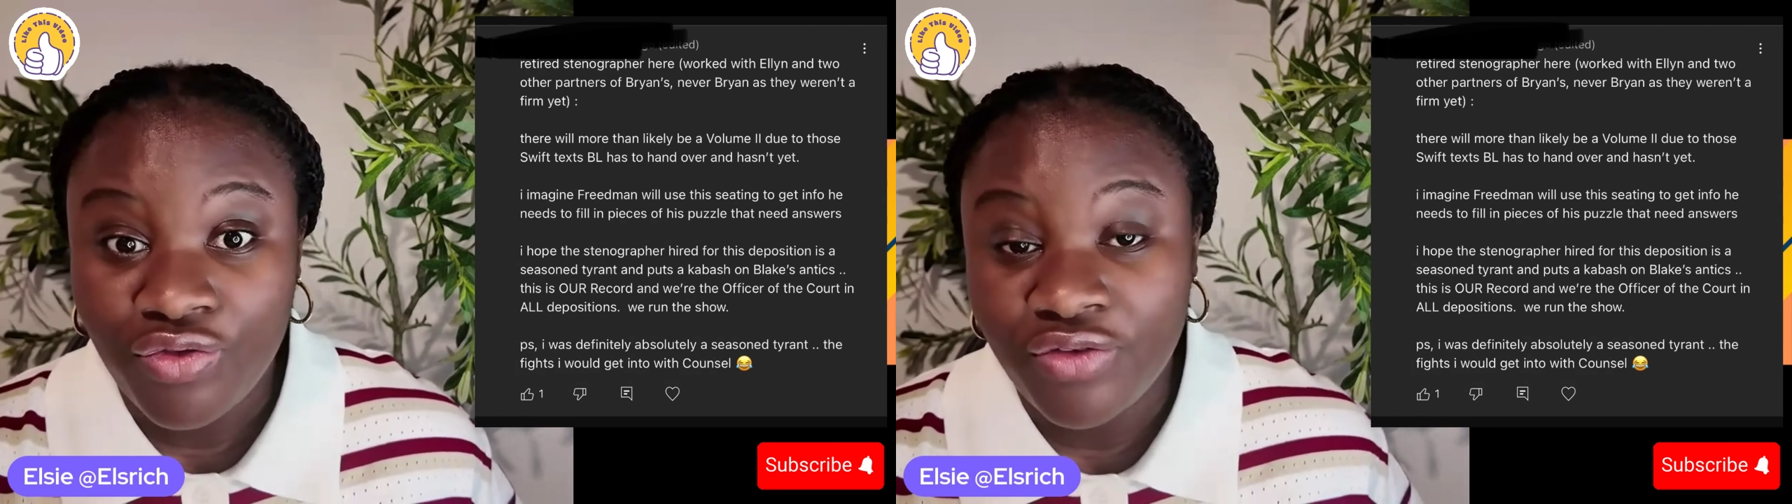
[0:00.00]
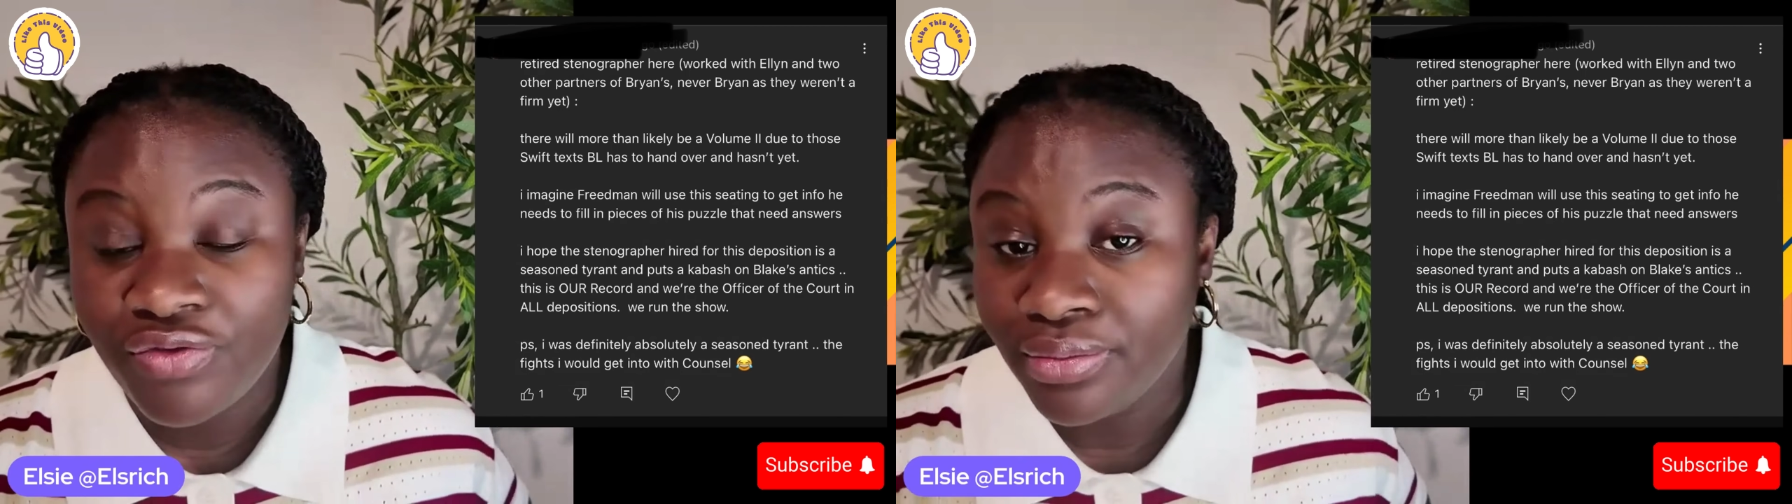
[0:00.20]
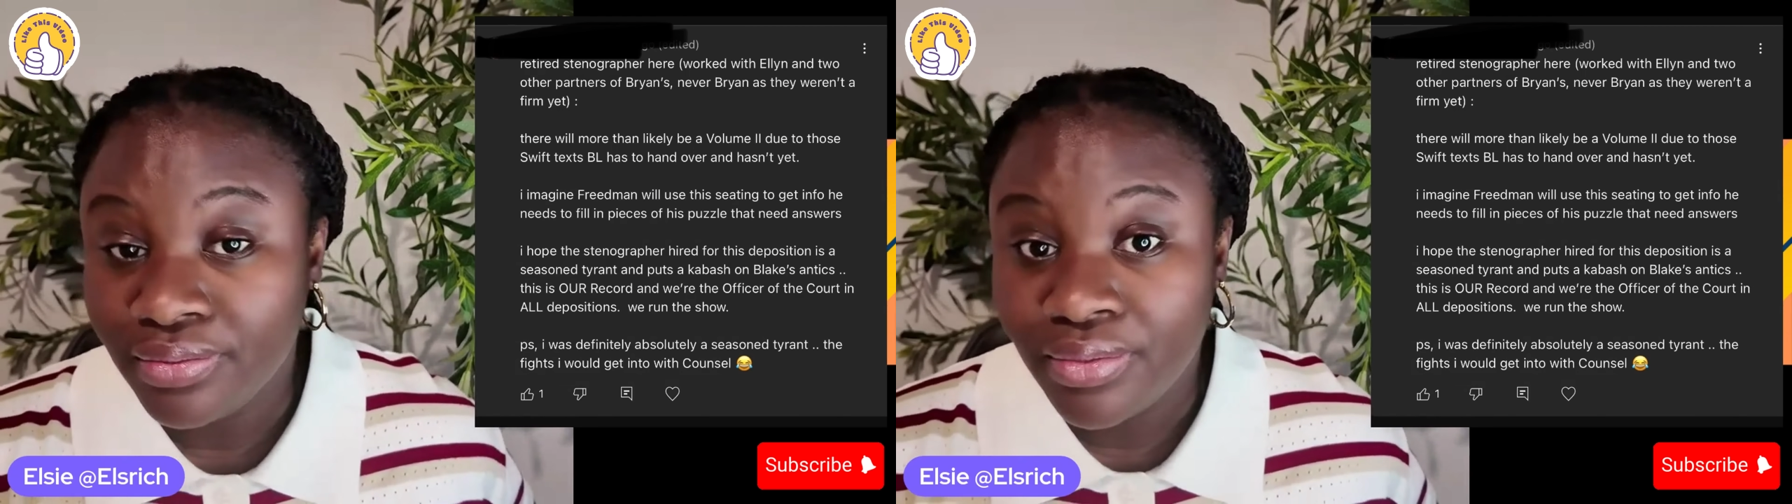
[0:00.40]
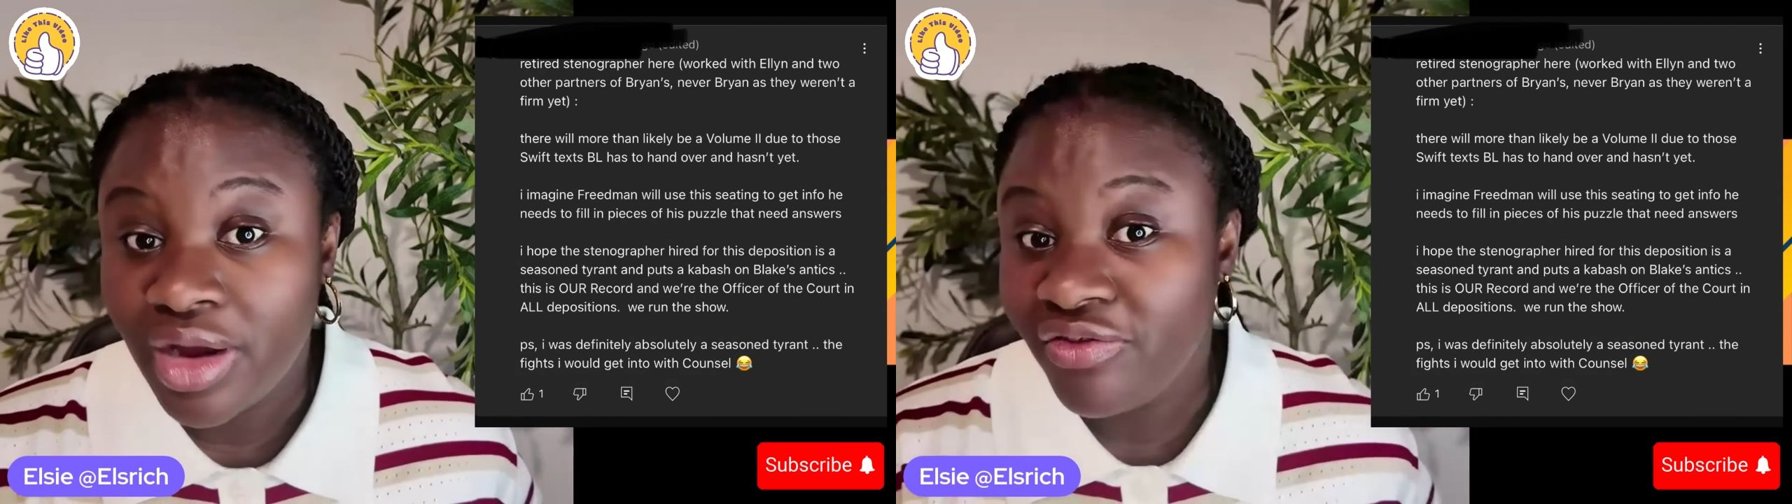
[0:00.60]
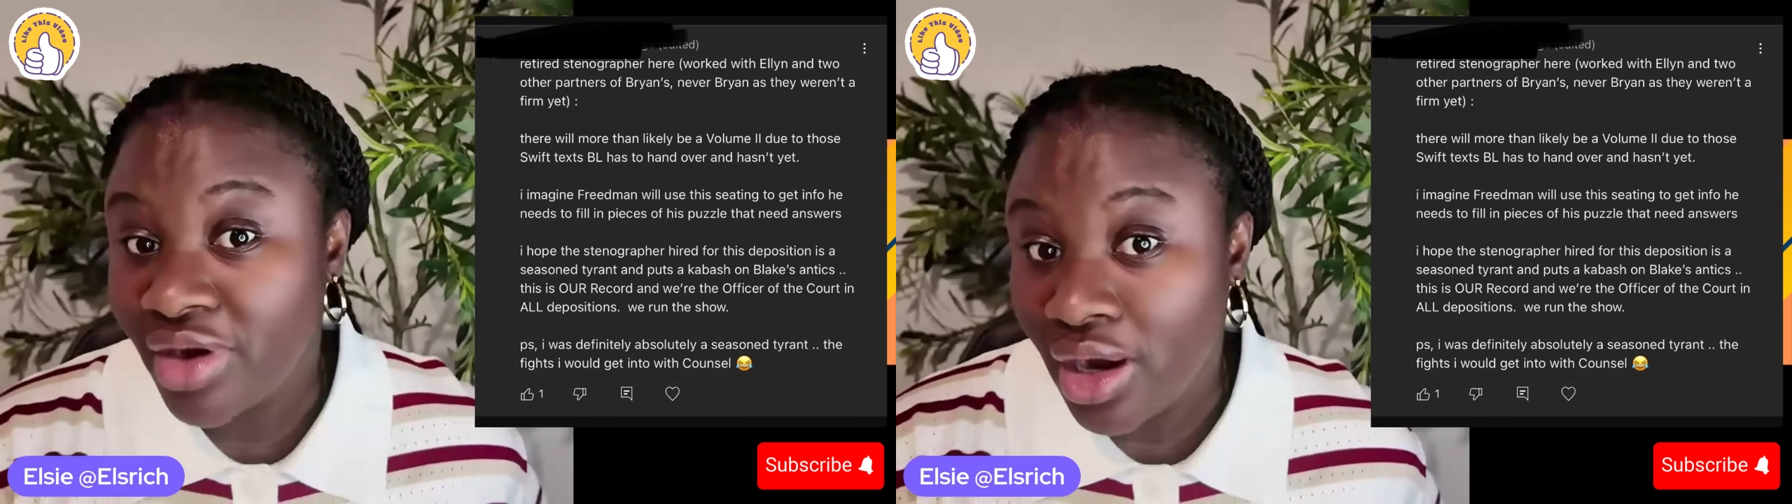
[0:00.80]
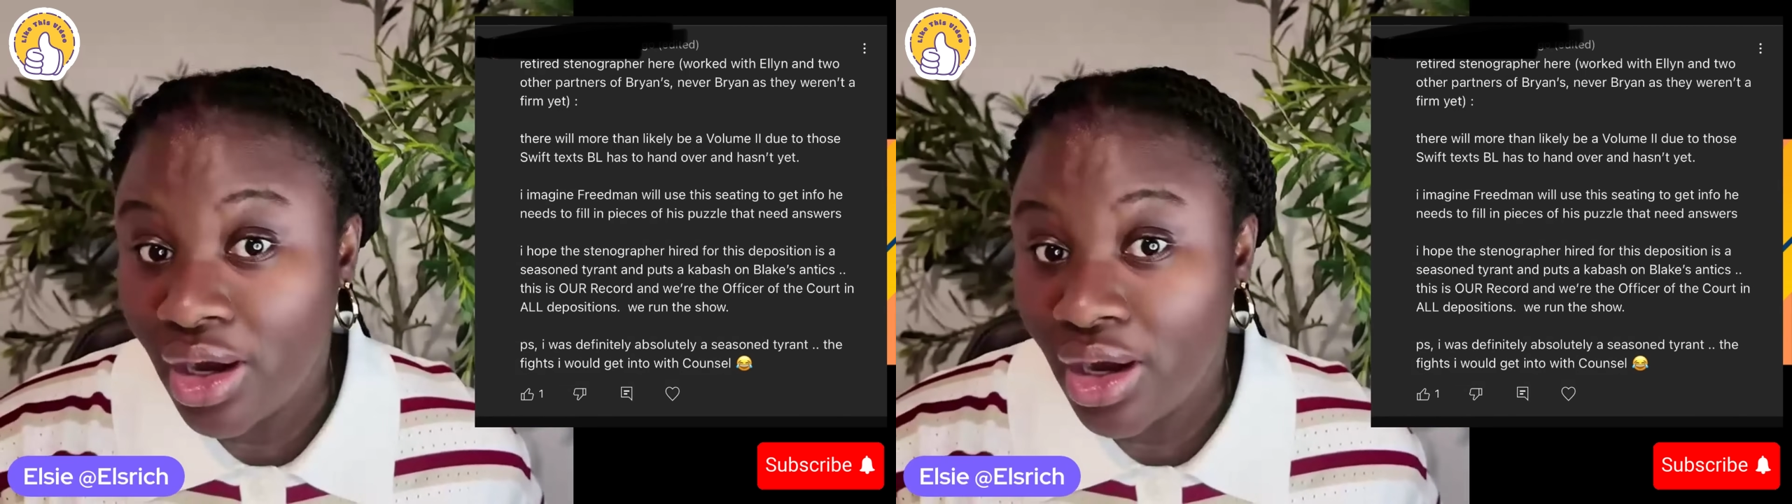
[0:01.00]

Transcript: every hum, every